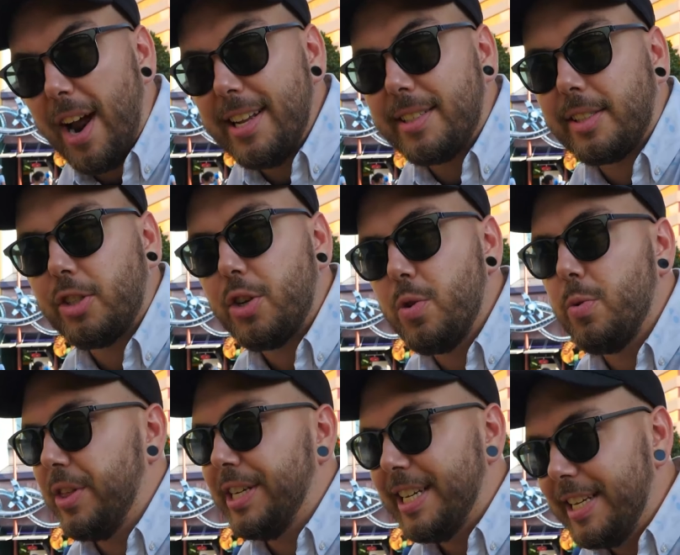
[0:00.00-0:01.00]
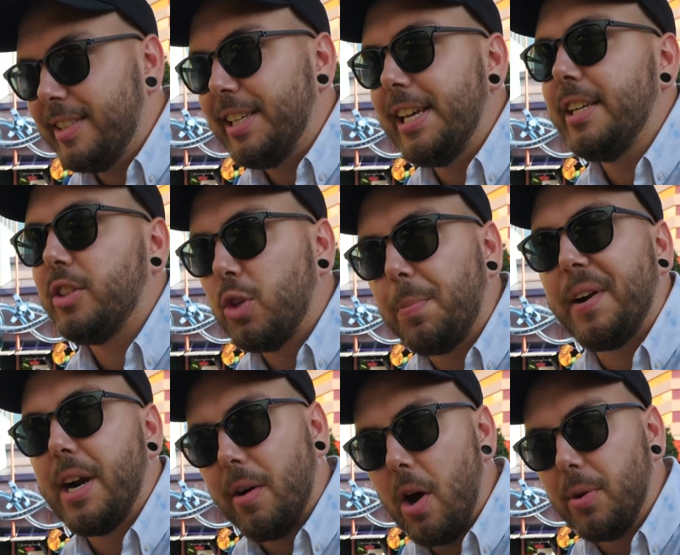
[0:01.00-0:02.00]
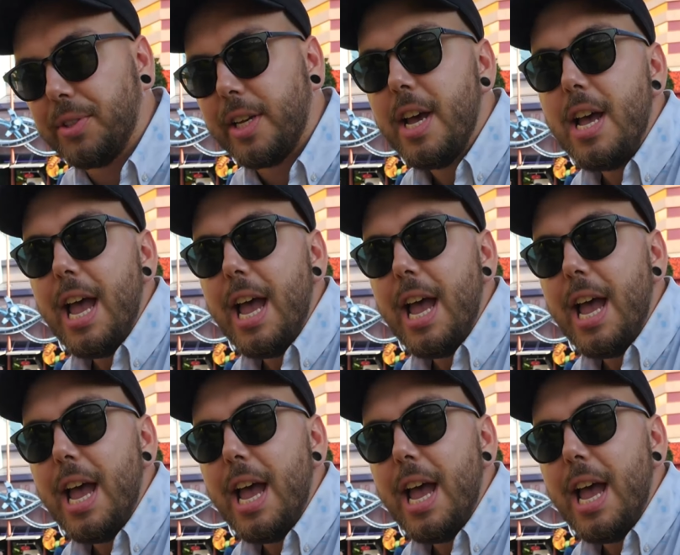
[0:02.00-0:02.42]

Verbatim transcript: rights to the DC superheroes.